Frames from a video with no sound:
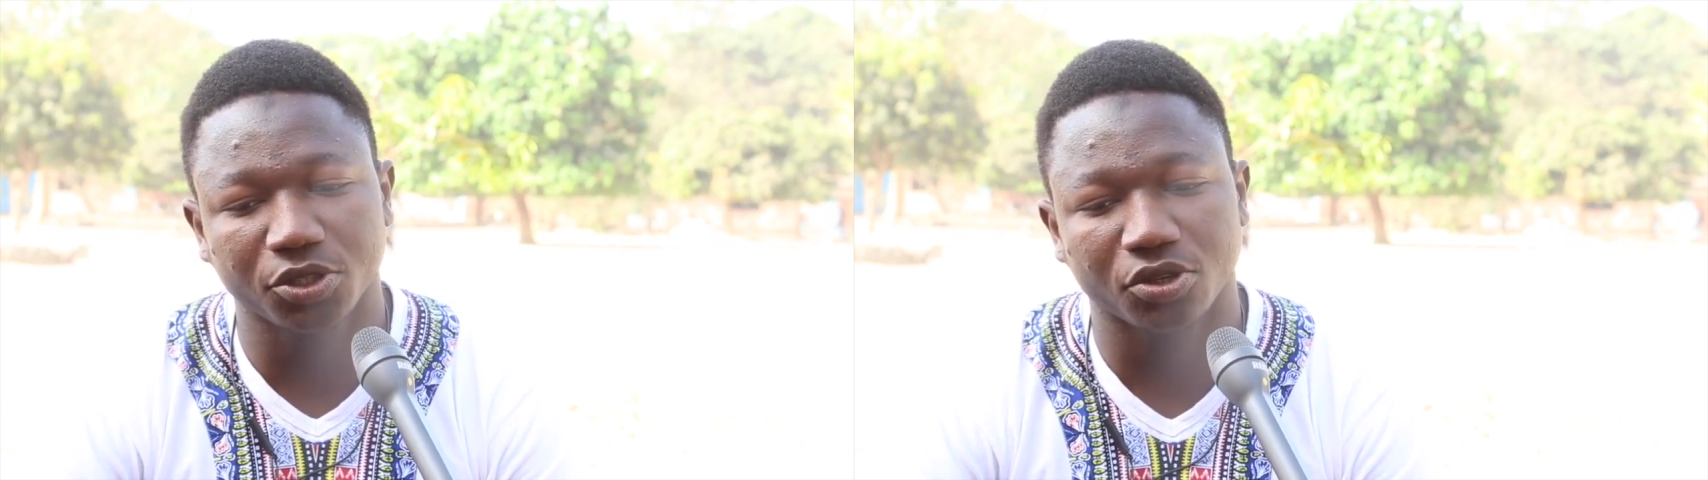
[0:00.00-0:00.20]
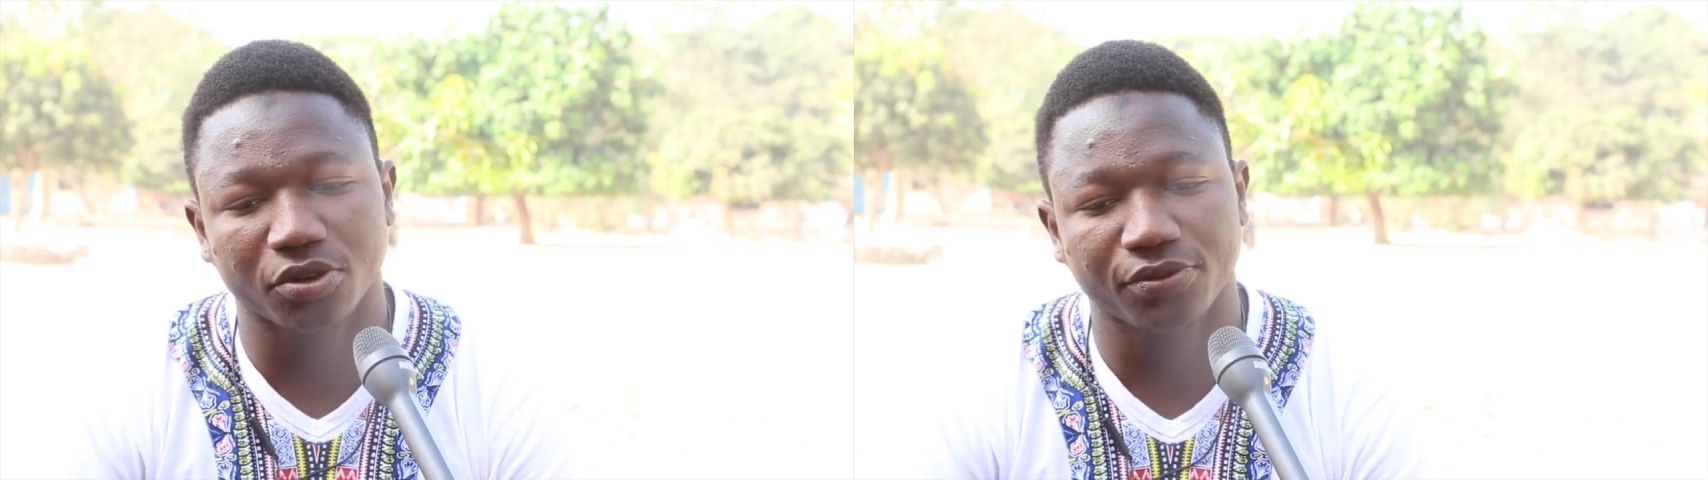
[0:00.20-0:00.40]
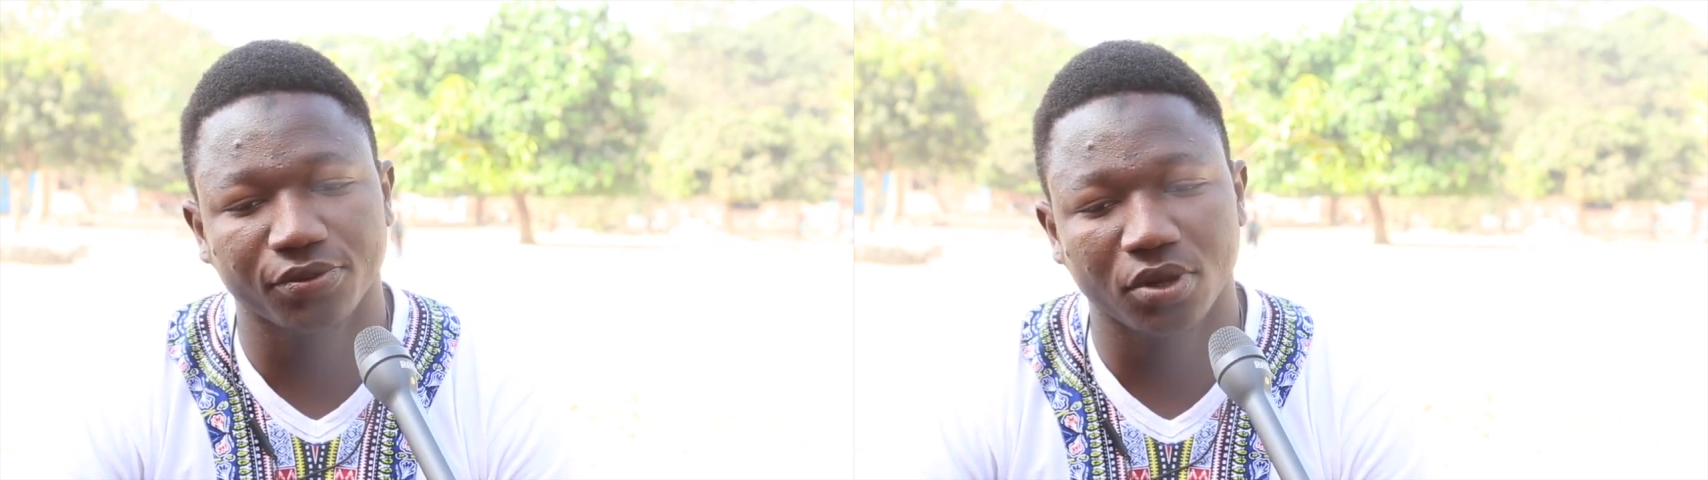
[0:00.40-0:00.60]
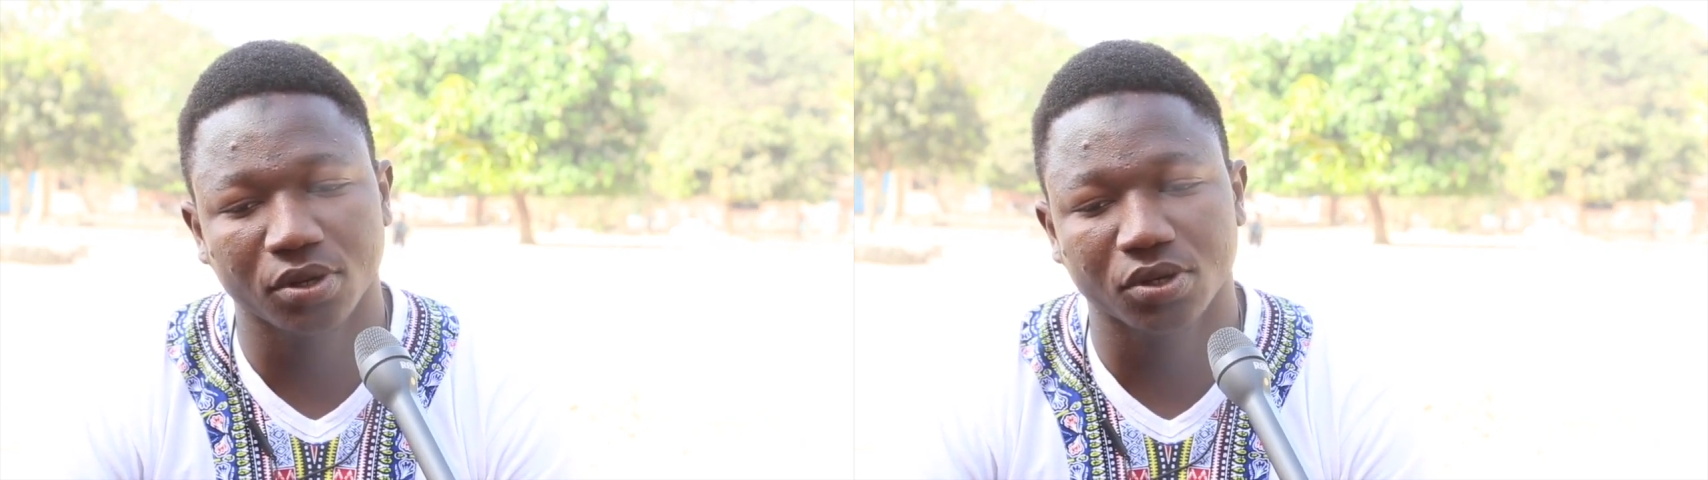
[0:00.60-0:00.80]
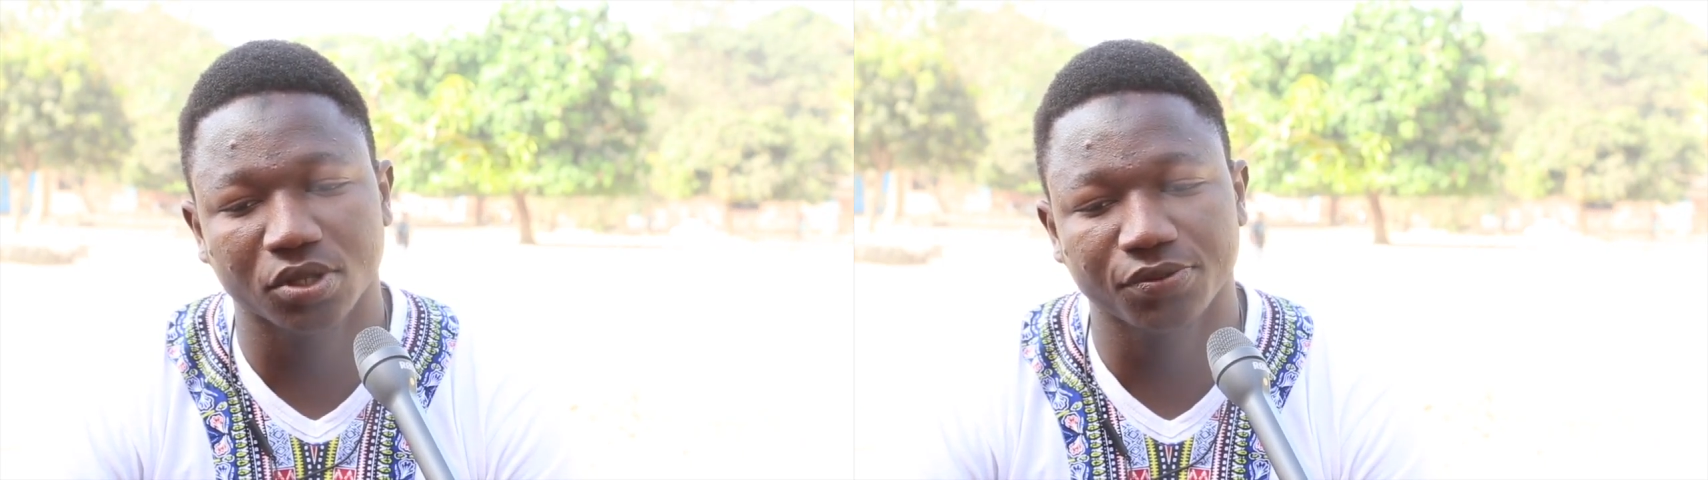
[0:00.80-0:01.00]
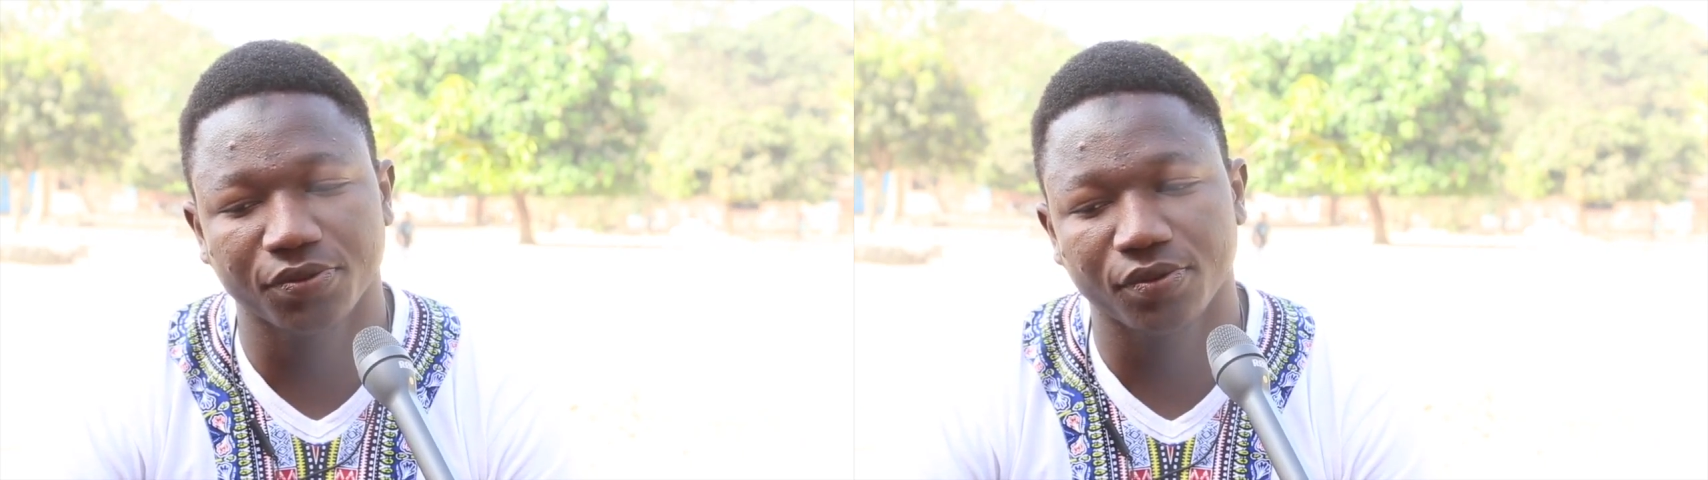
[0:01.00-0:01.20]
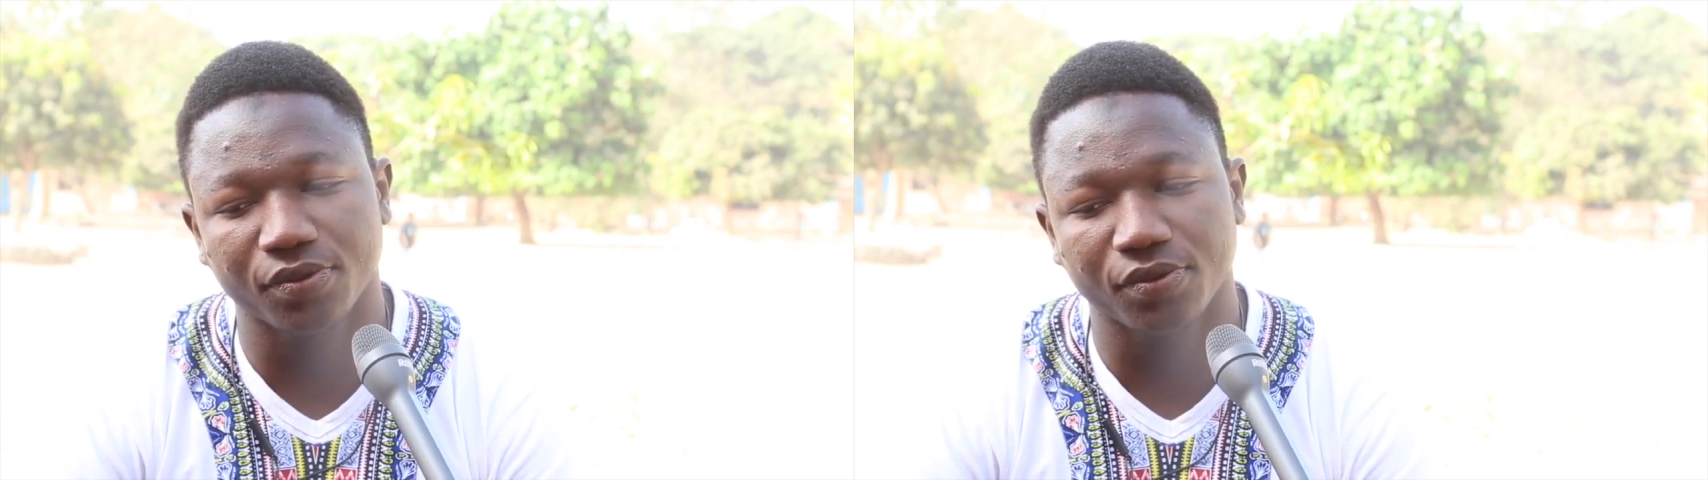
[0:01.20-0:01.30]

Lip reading: short of doctors,